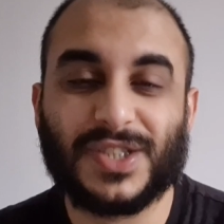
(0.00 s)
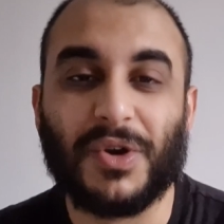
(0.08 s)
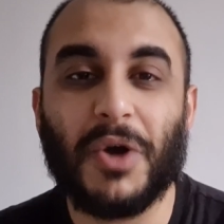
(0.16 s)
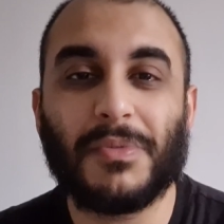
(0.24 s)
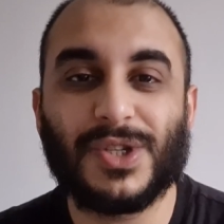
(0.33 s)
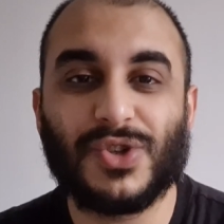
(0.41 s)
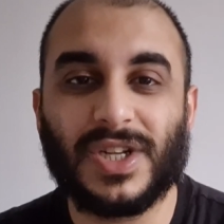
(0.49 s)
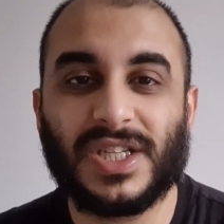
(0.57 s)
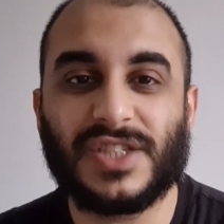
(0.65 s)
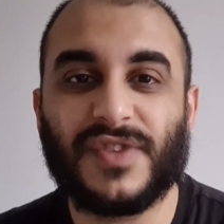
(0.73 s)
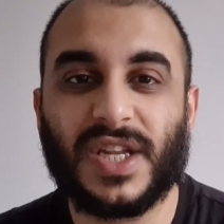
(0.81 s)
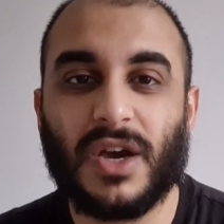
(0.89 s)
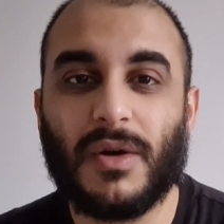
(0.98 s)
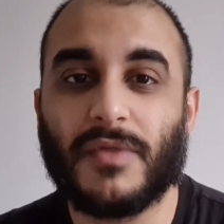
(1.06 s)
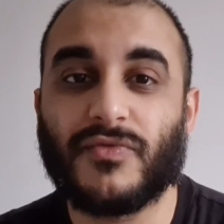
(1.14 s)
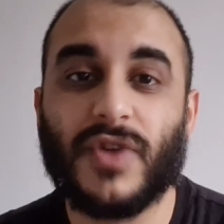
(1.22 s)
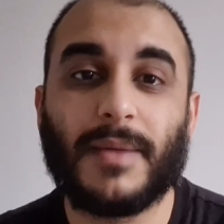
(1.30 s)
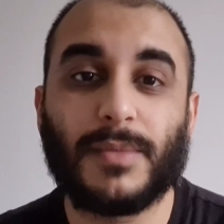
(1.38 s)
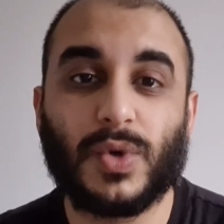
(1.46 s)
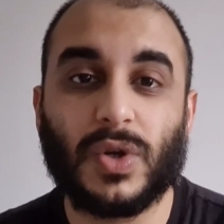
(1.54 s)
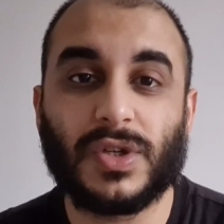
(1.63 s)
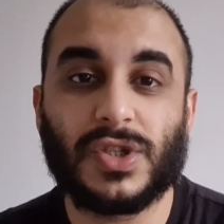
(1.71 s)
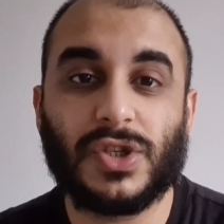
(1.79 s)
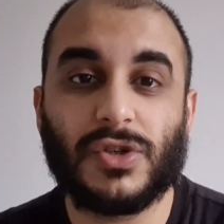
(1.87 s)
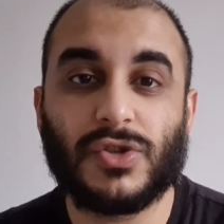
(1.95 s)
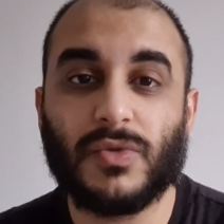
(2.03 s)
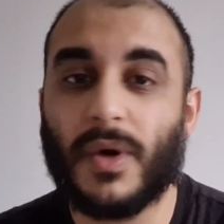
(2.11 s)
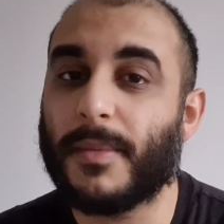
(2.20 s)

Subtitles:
So I hope you enjoyed this video. I've rambled on as usual.